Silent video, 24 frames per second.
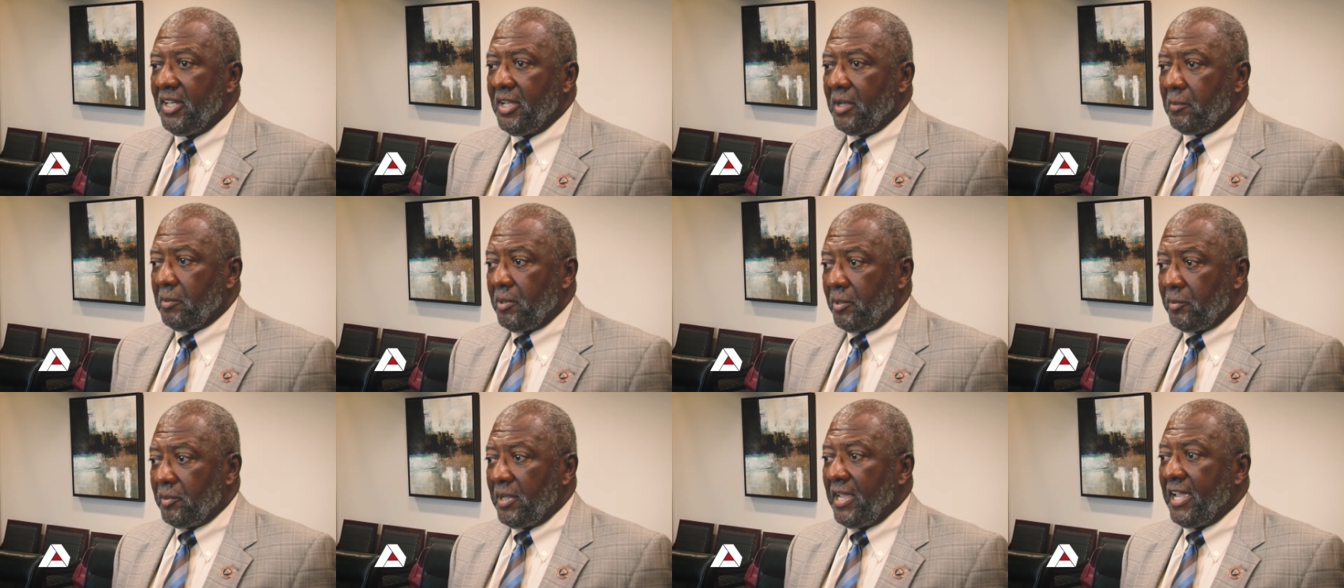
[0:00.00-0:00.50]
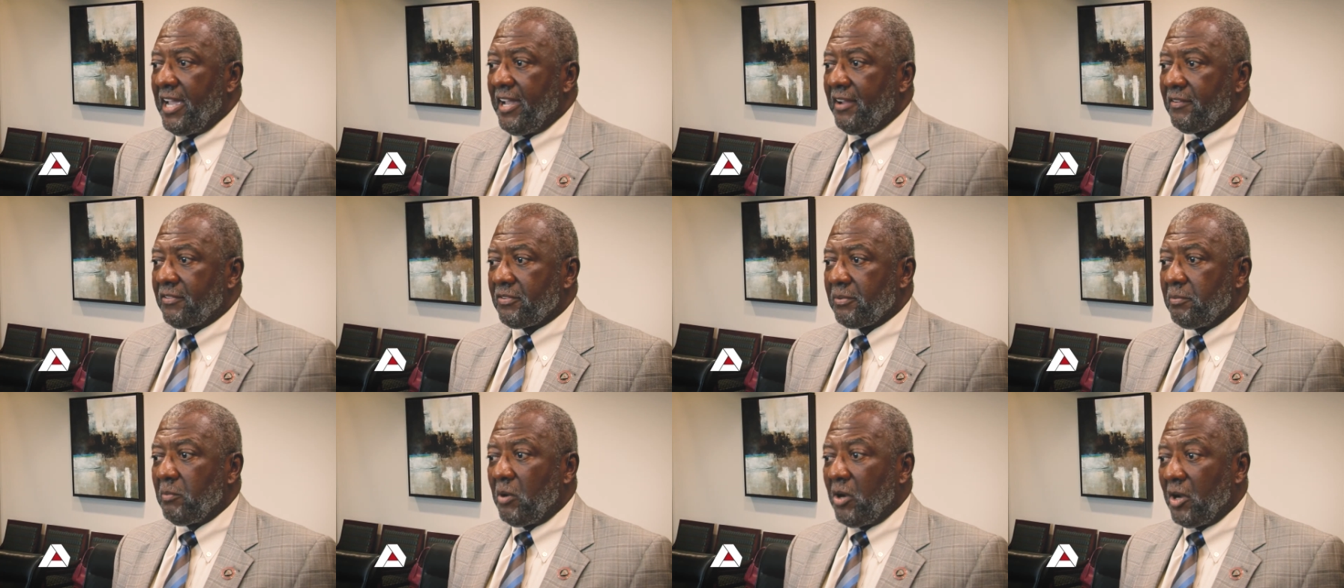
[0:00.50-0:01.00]
but we
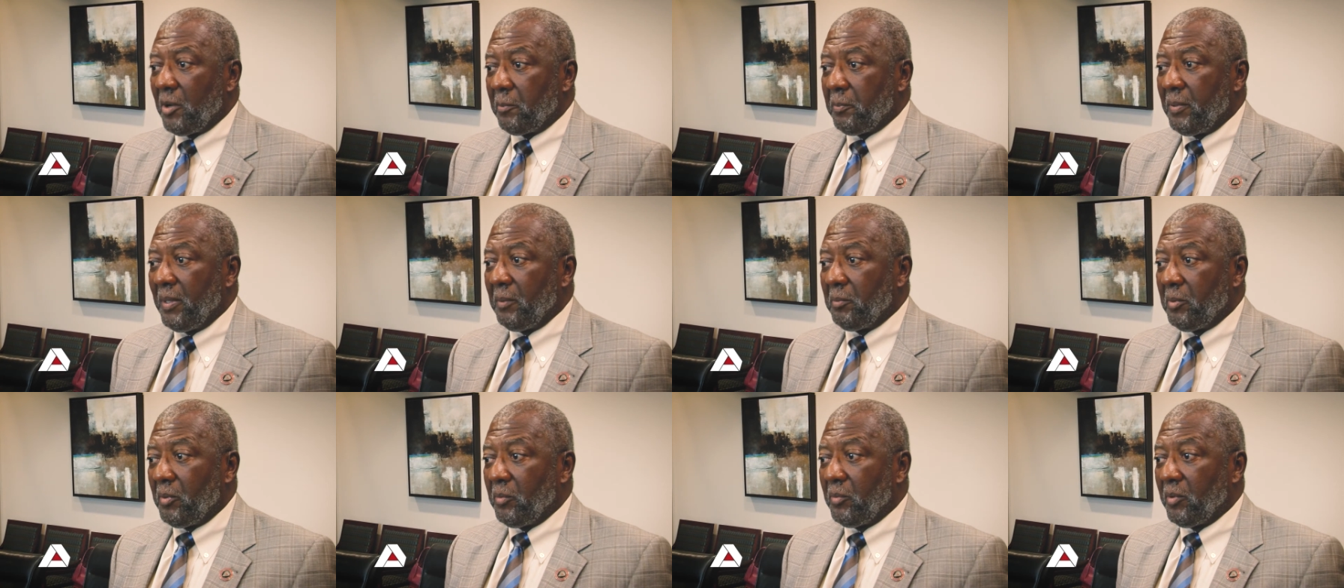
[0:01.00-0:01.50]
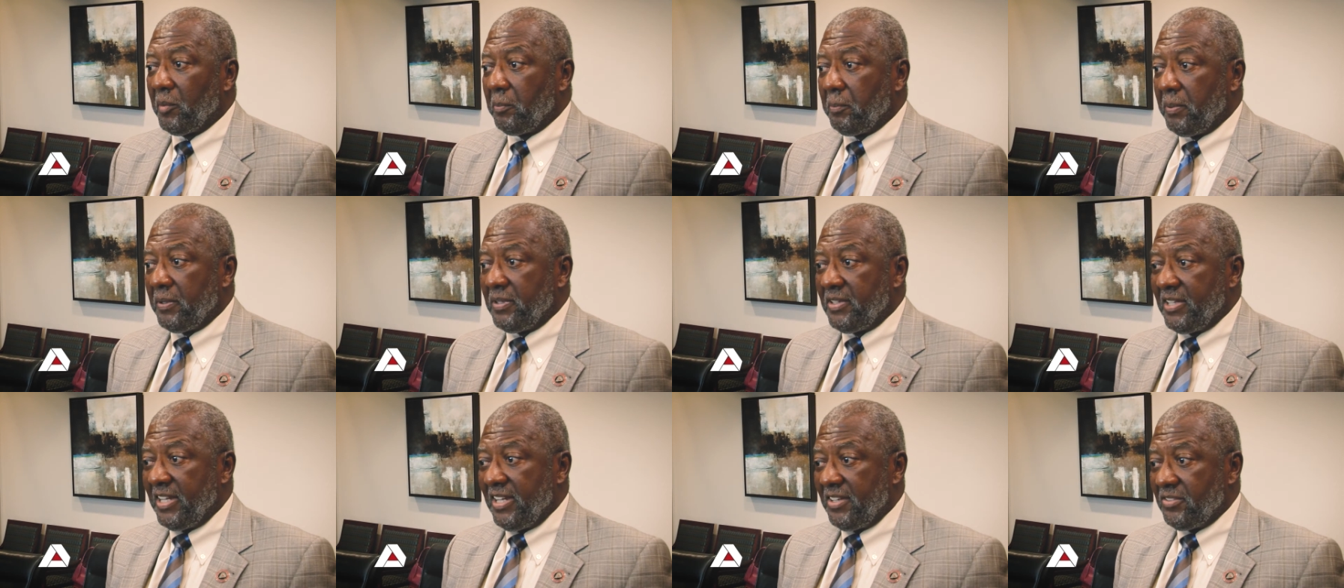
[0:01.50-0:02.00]
have smart people with
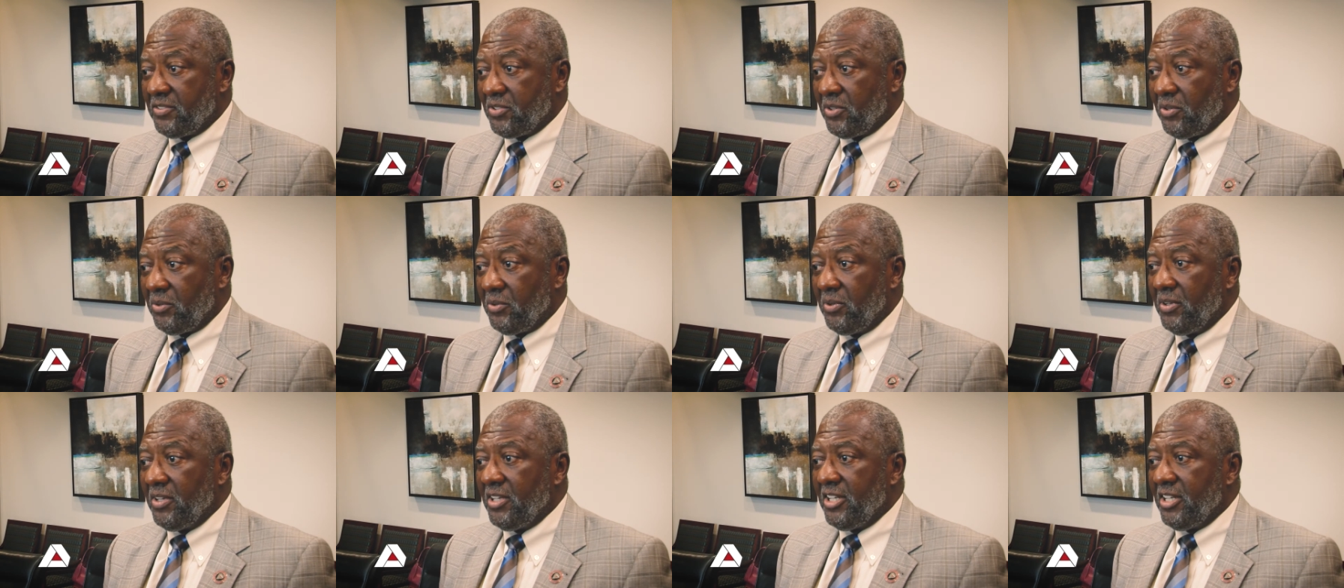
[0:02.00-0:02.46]
potential.